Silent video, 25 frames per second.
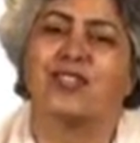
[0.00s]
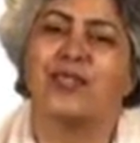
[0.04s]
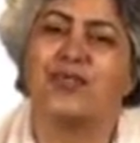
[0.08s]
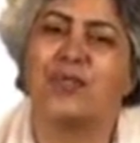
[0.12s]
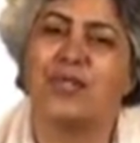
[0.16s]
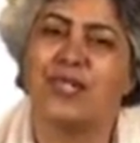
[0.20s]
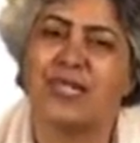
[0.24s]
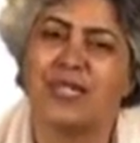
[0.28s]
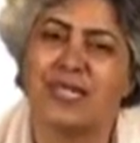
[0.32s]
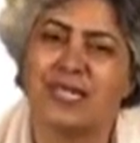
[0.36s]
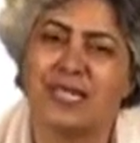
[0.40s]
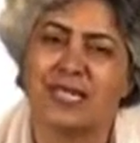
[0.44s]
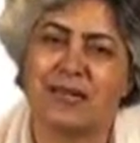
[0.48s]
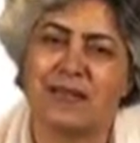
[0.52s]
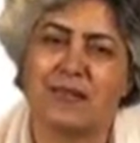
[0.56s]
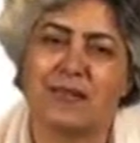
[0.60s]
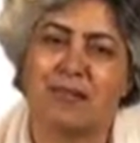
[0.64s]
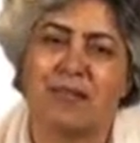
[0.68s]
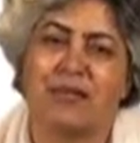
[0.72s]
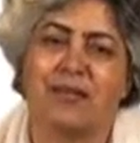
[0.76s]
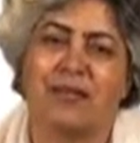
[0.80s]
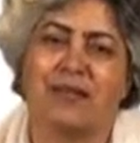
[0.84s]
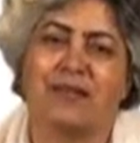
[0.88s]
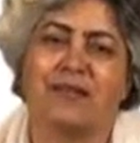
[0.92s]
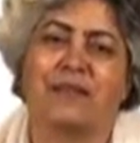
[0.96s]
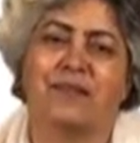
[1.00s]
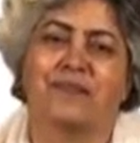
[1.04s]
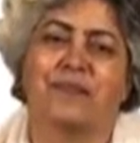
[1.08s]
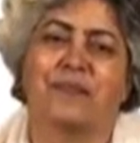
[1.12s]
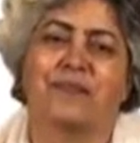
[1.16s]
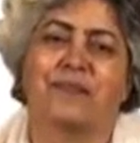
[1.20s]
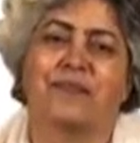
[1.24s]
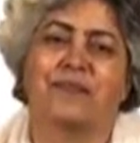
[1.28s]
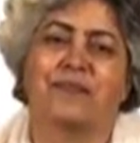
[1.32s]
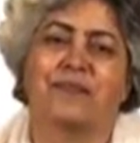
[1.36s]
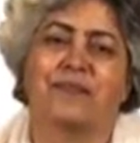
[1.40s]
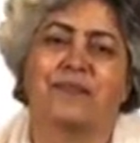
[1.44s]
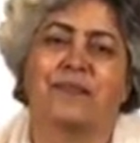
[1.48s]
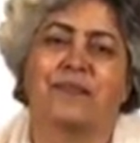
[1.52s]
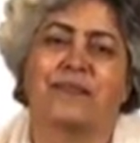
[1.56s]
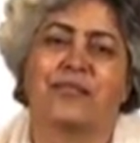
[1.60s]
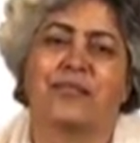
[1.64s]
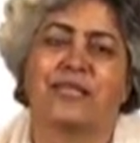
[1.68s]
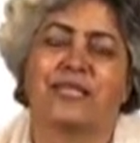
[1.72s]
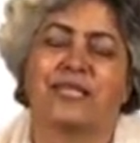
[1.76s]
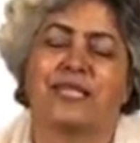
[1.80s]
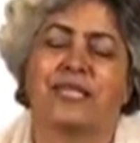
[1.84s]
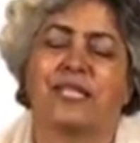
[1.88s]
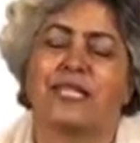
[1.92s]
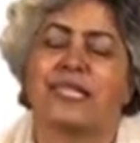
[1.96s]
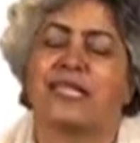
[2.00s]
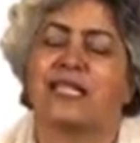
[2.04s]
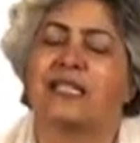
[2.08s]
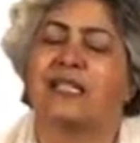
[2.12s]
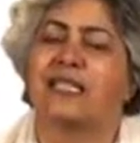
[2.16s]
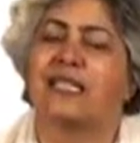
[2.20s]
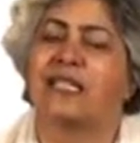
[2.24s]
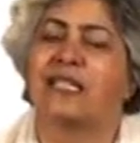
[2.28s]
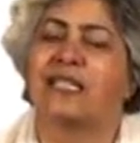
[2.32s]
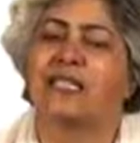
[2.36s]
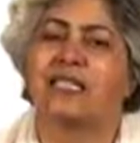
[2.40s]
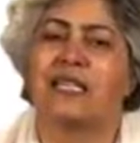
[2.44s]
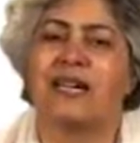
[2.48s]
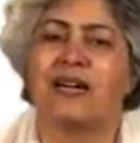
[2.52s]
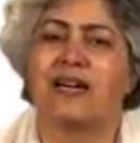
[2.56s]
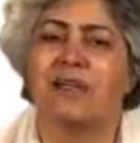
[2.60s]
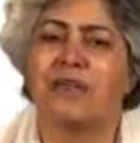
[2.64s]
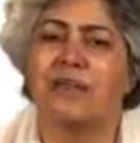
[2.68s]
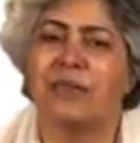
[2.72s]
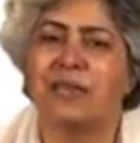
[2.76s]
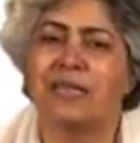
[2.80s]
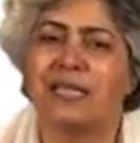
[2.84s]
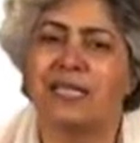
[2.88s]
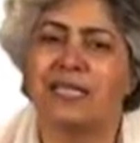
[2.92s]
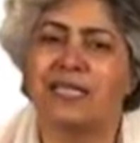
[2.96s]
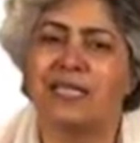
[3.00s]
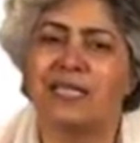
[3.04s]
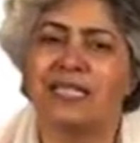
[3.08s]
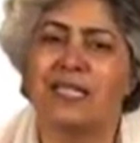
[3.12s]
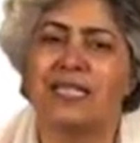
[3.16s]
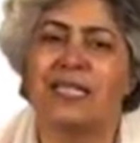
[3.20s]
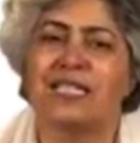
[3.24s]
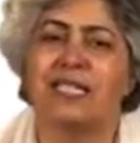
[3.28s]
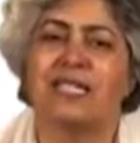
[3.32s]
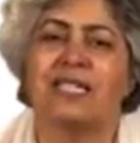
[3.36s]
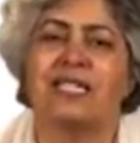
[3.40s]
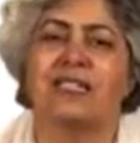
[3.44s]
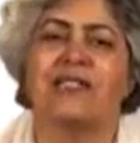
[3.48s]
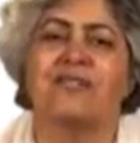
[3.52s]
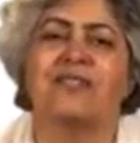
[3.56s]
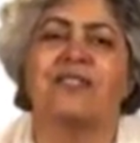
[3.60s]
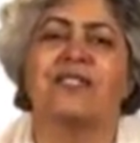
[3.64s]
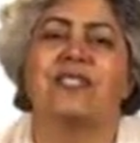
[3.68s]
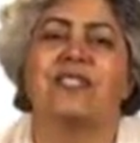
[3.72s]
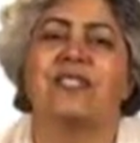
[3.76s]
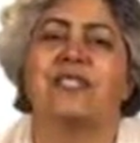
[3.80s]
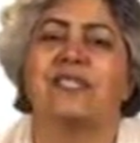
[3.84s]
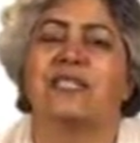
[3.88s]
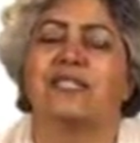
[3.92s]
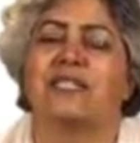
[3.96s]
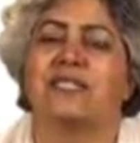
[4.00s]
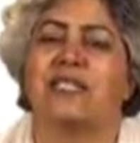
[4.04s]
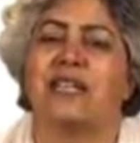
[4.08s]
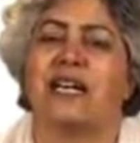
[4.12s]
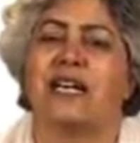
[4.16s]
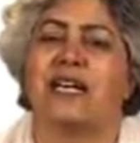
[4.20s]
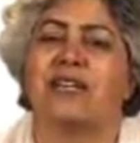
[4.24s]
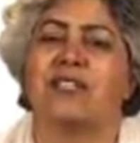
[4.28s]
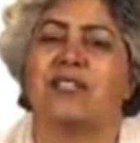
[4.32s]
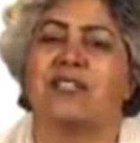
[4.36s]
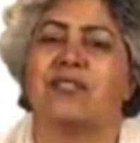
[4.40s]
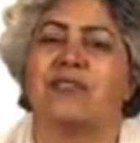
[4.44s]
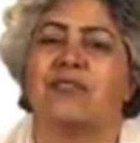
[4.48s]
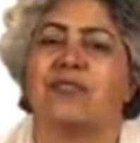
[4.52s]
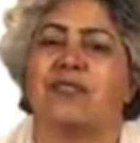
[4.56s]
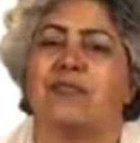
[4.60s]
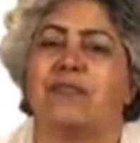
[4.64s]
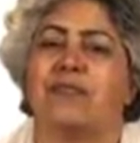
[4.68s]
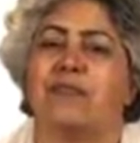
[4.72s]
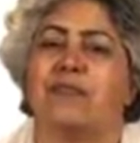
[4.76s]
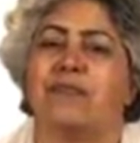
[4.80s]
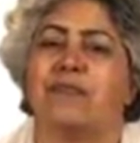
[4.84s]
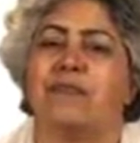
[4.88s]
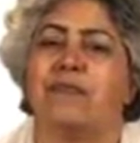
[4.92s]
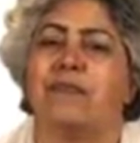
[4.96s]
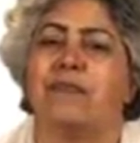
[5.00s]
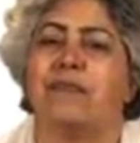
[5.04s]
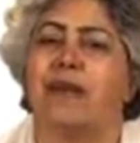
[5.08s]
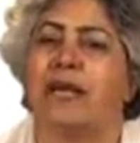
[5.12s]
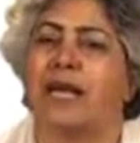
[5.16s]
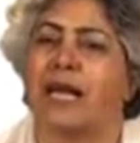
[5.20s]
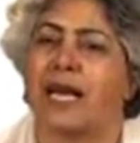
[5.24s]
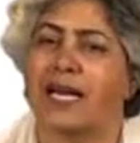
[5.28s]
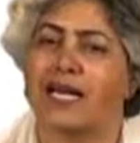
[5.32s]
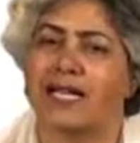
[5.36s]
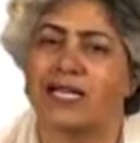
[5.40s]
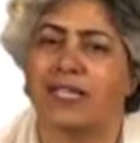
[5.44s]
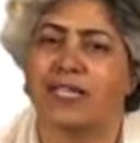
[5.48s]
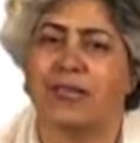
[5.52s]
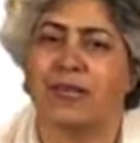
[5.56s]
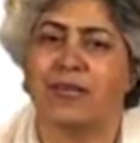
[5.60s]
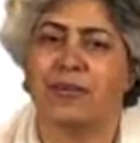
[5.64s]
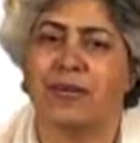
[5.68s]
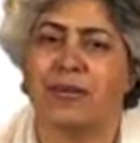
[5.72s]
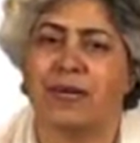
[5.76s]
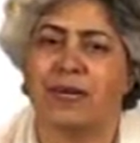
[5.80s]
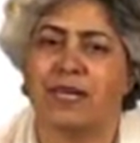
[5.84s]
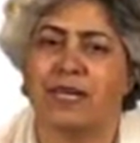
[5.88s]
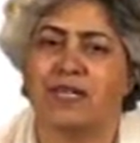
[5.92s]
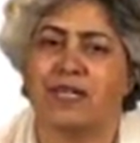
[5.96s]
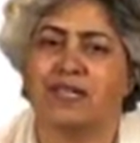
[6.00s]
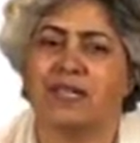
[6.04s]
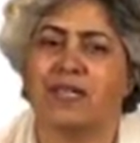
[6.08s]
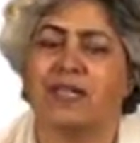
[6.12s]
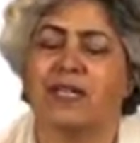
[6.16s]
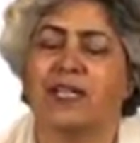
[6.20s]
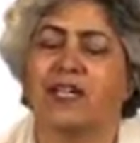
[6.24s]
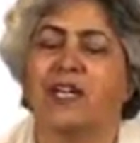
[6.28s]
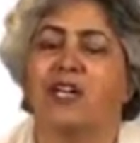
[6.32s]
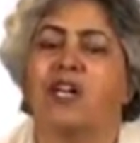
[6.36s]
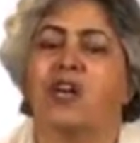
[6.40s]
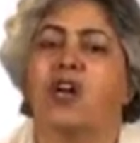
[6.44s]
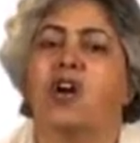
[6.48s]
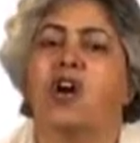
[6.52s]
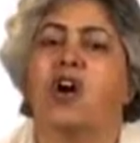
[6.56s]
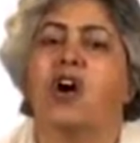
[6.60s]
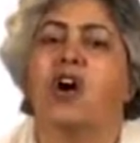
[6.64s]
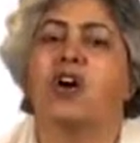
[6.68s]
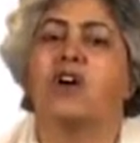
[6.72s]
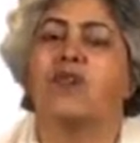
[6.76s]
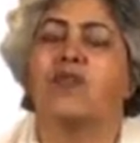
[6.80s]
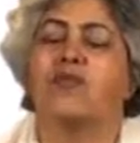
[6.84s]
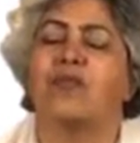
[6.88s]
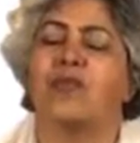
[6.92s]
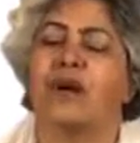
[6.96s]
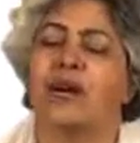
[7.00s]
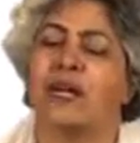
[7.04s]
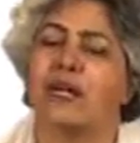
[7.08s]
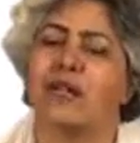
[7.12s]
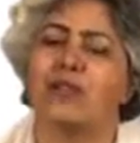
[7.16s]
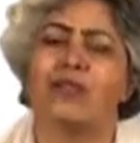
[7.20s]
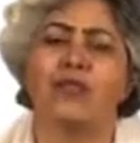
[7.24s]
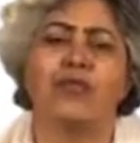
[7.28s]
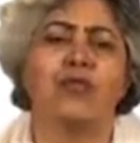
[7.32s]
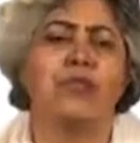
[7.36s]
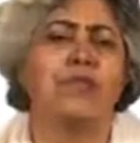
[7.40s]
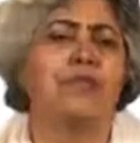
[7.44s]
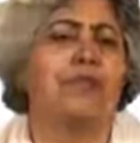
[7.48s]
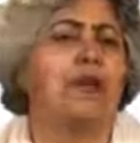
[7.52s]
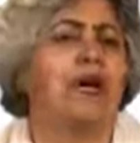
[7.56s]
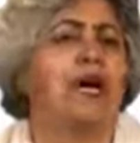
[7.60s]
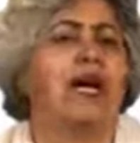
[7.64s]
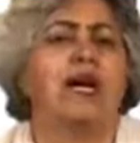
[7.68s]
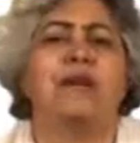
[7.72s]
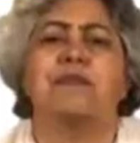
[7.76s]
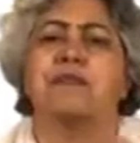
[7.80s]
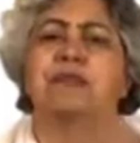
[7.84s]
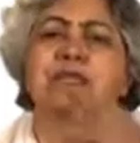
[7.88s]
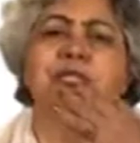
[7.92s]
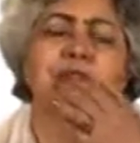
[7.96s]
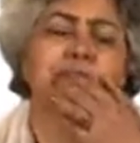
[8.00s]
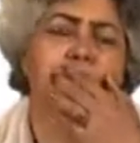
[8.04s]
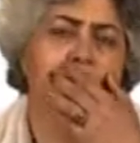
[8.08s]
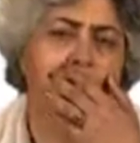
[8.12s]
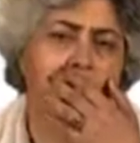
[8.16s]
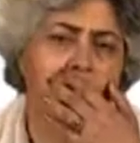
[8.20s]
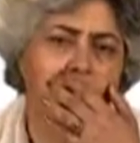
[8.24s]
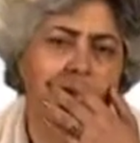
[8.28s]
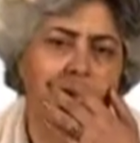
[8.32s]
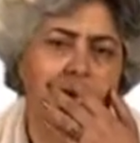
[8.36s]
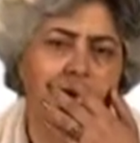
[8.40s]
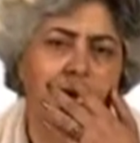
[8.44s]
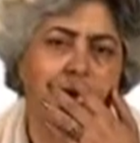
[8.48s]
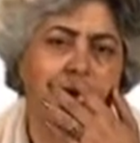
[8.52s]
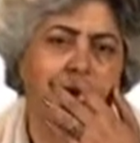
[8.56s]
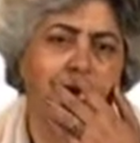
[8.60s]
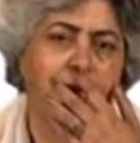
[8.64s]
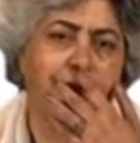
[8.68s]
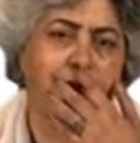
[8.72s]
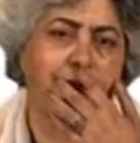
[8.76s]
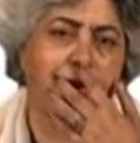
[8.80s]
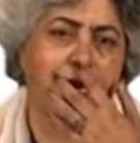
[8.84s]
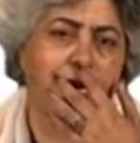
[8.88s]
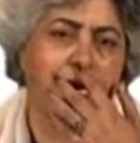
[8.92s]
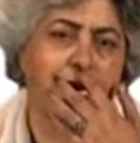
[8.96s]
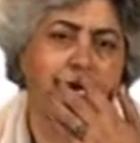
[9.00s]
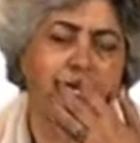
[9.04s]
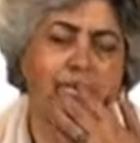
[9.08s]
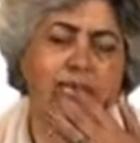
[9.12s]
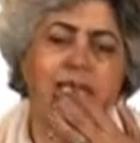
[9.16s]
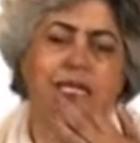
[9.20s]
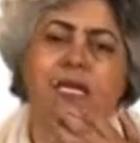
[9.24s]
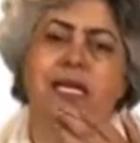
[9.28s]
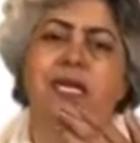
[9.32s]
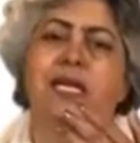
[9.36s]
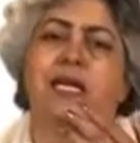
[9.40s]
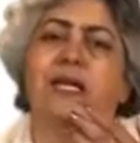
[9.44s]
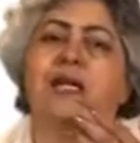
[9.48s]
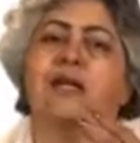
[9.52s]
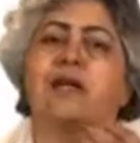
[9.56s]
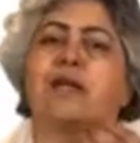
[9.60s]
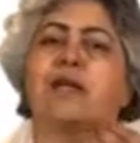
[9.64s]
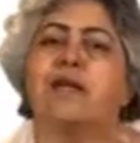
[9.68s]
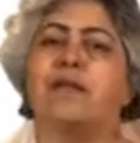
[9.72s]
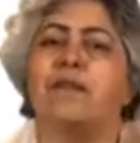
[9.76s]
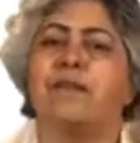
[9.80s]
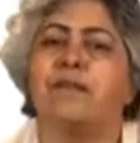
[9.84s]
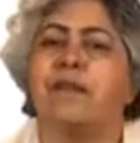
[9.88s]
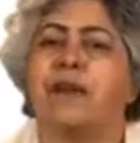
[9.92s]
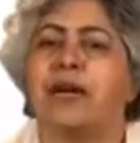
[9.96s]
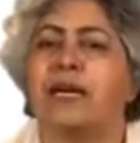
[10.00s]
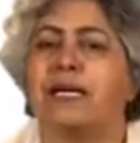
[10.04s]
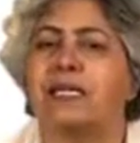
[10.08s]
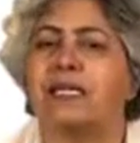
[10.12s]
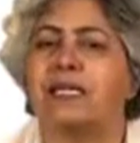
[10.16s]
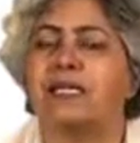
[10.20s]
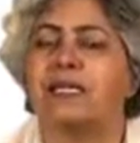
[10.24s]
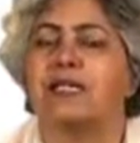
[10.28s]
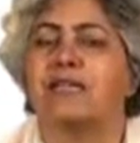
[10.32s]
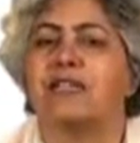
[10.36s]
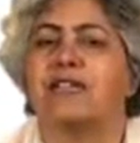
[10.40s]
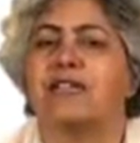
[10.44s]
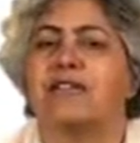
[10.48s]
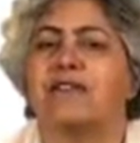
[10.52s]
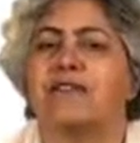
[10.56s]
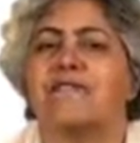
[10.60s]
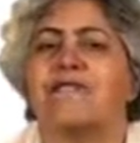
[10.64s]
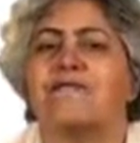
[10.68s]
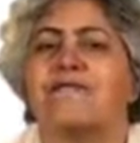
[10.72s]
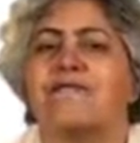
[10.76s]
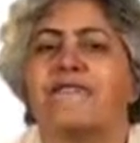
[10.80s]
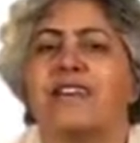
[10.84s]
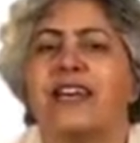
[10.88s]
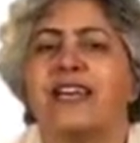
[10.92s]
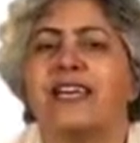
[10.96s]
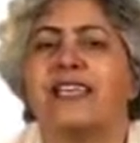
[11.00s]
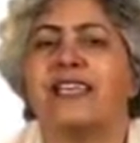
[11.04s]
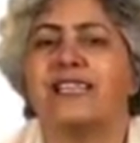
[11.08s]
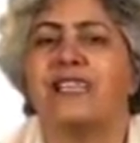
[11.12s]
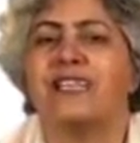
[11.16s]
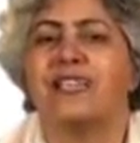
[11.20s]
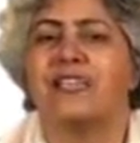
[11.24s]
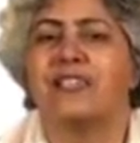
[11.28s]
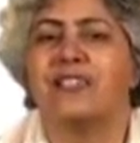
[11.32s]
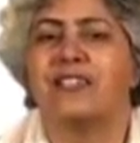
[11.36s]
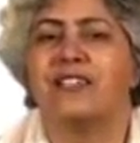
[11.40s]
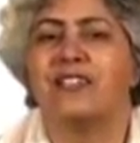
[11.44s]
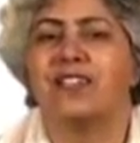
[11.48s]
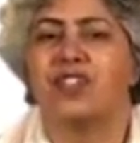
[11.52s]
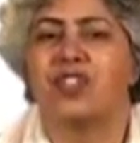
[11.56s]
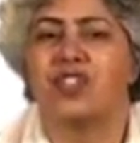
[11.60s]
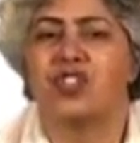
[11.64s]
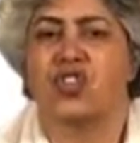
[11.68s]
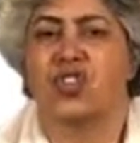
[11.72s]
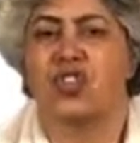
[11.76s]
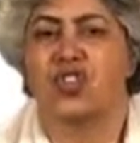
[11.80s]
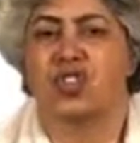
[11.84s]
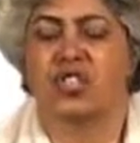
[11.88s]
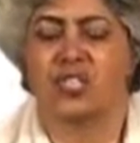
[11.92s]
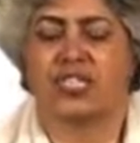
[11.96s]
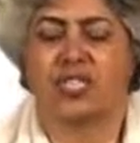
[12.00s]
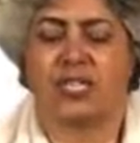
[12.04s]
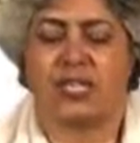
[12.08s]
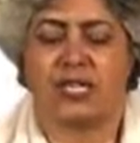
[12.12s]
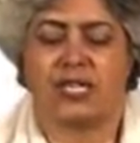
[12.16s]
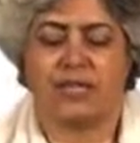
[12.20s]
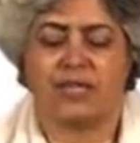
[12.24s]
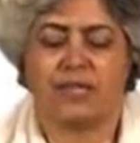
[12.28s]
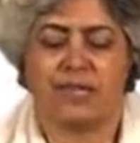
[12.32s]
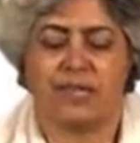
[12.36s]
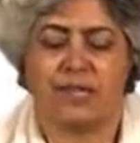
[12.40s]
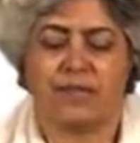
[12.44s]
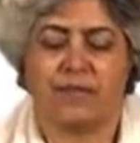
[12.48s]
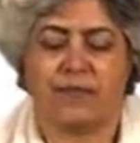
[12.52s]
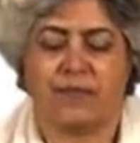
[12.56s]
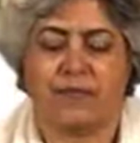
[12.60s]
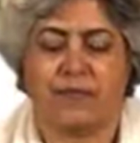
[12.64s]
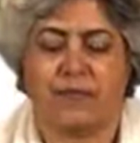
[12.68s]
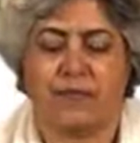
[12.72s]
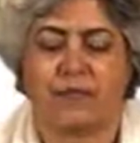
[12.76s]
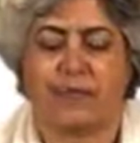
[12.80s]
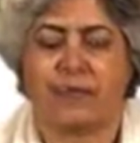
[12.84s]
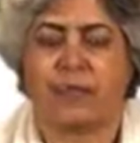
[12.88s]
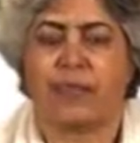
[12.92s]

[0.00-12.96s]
to dissemble. The example that he gives is that of a blind man, or one who perhaps is not legally blind, but very short-sighted.